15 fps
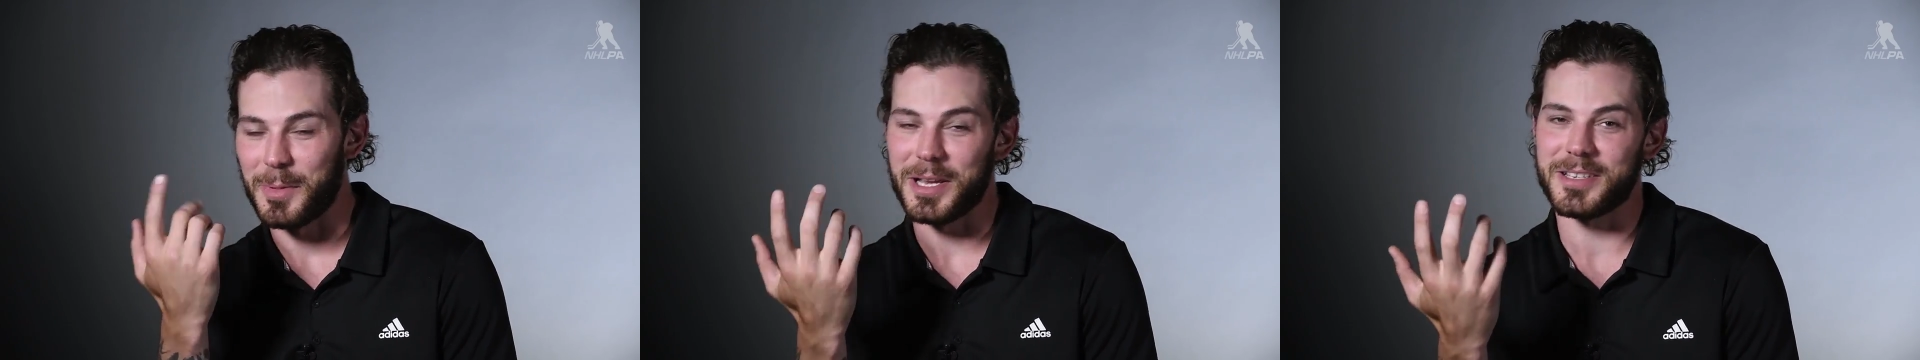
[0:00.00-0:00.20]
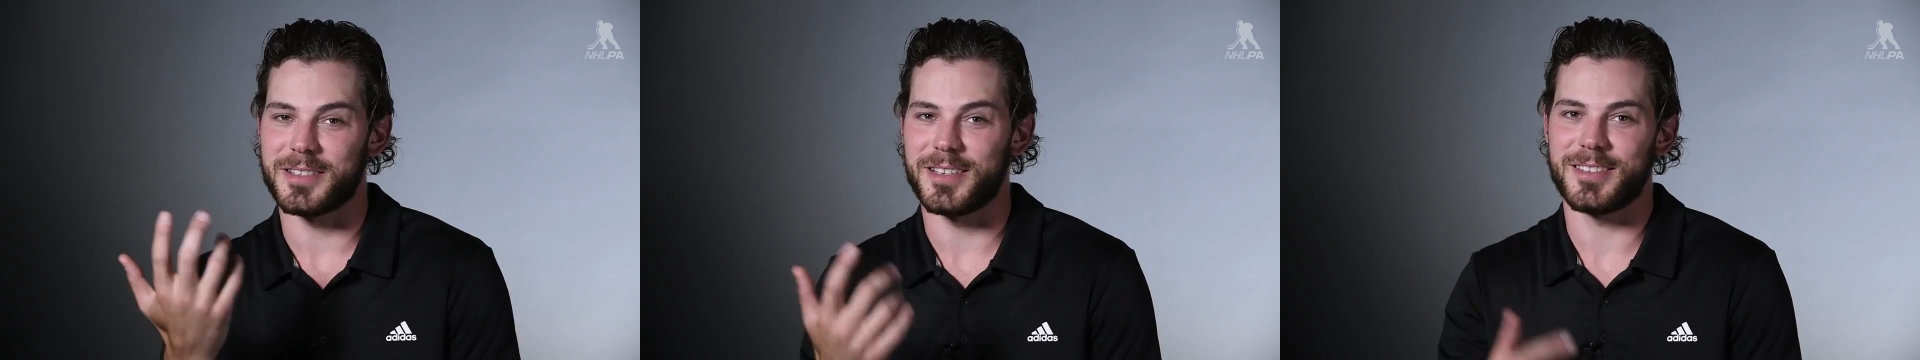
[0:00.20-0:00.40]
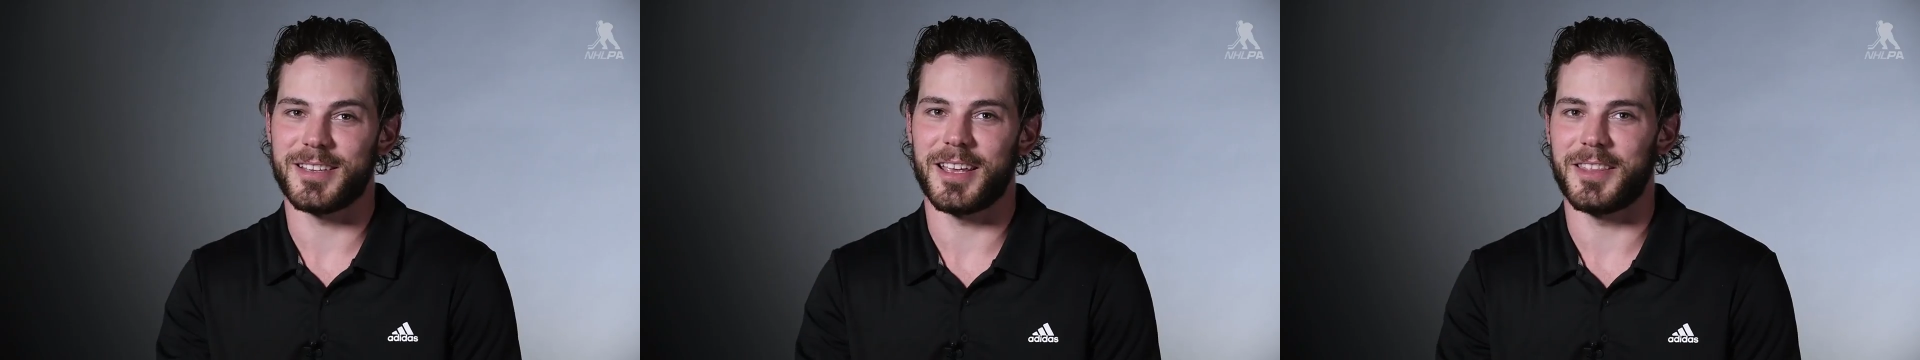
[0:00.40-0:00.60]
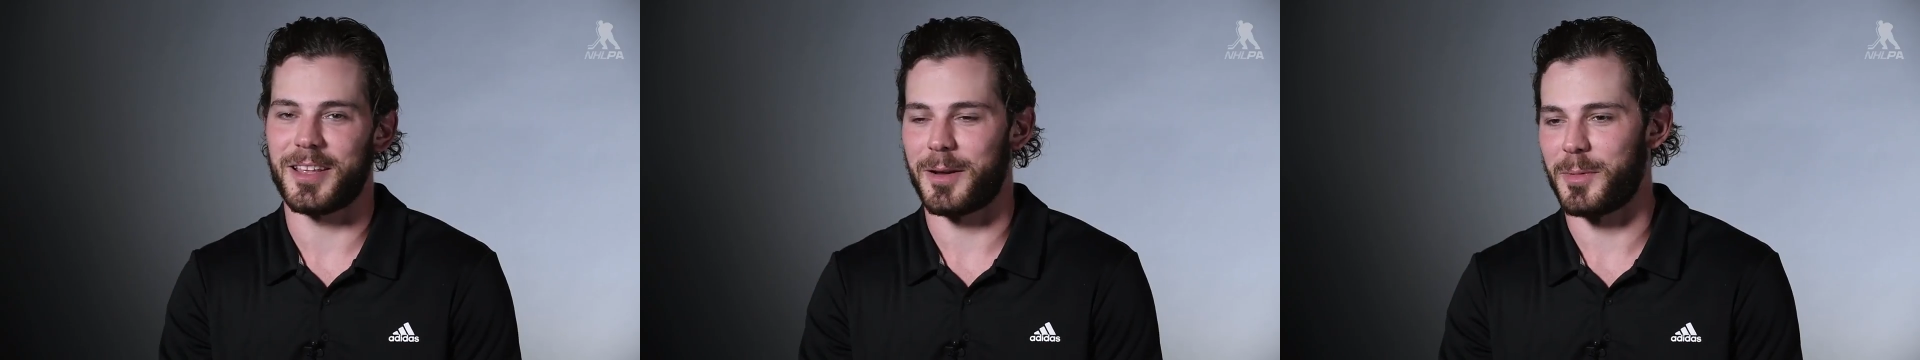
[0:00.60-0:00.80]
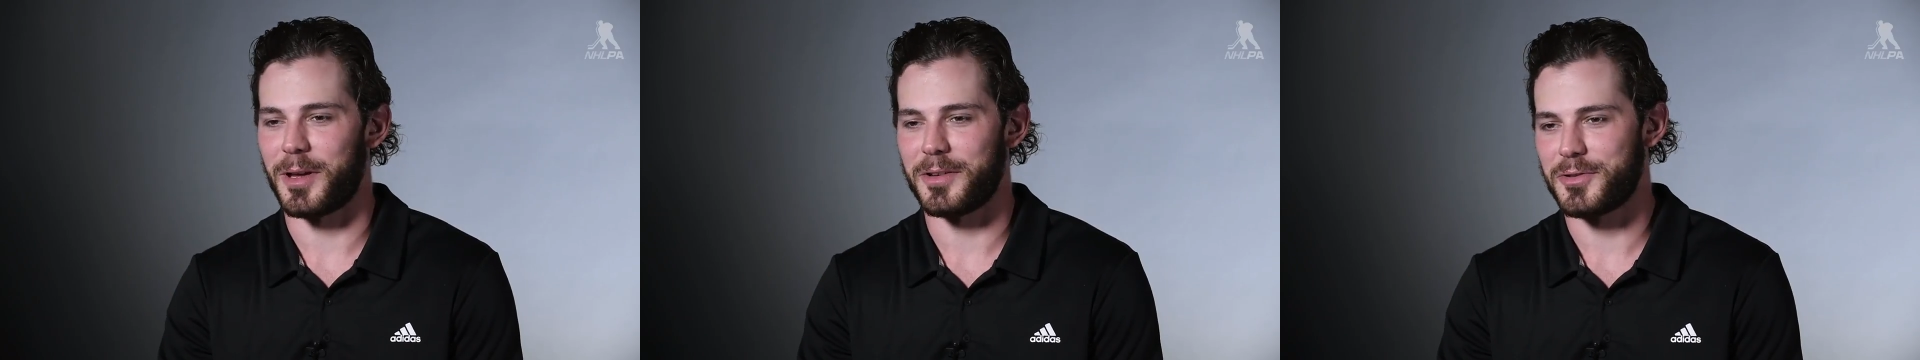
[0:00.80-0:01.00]
basically saying
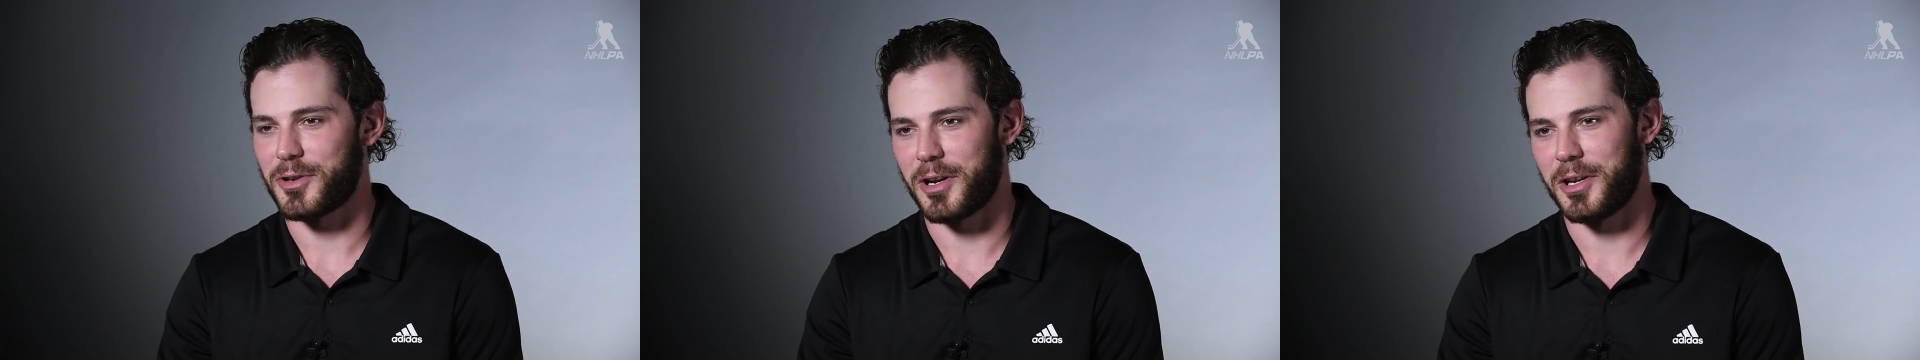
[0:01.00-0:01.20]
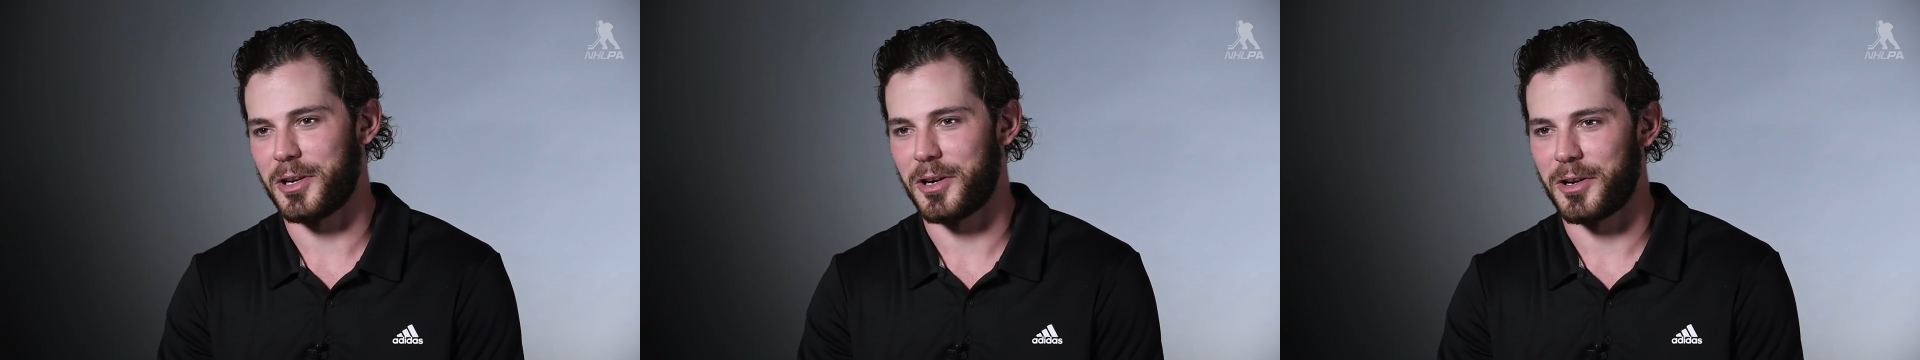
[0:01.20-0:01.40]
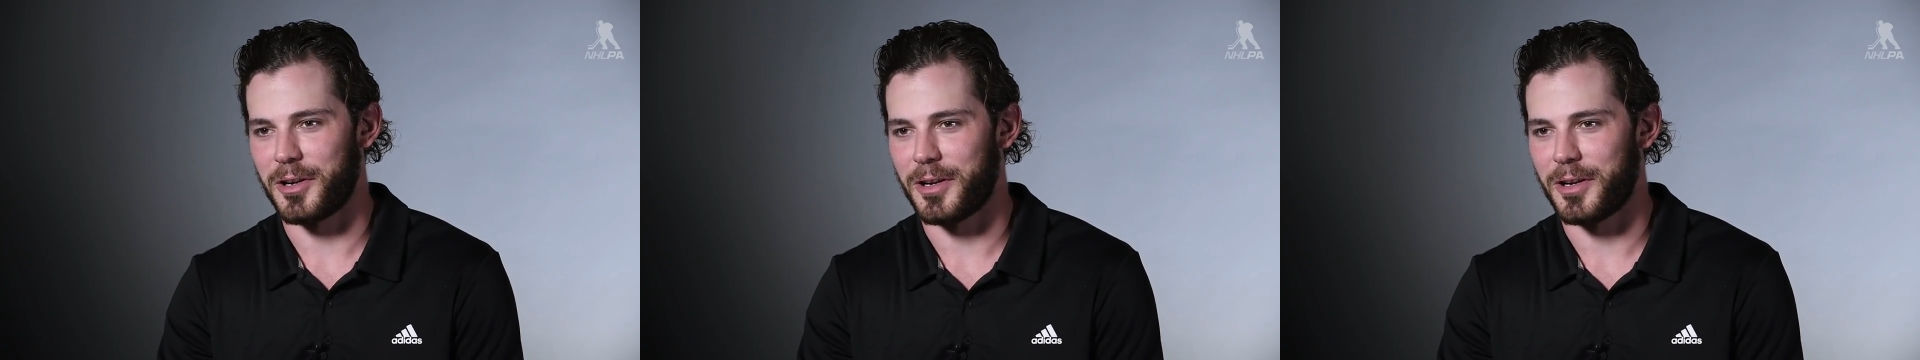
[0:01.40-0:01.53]
that I'm not trying hard